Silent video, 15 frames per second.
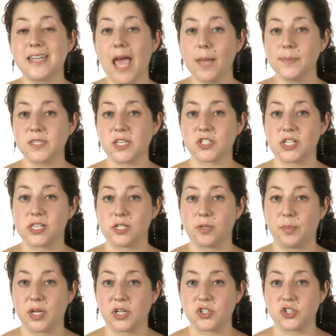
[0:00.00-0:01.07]
nab such clear
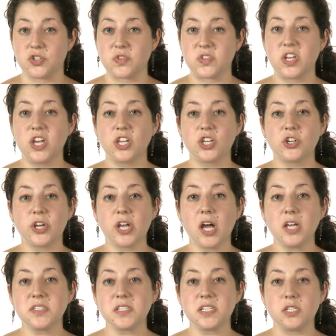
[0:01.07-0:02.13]
pictures,
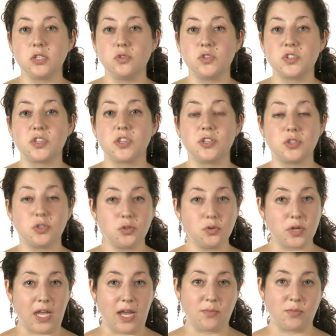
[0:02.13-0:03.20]
Curiosity used the two
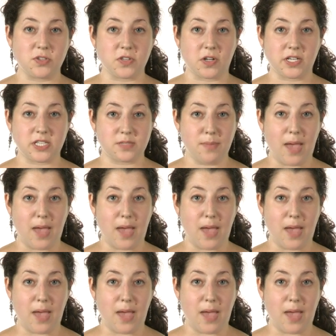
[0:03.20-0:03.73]
cameras on its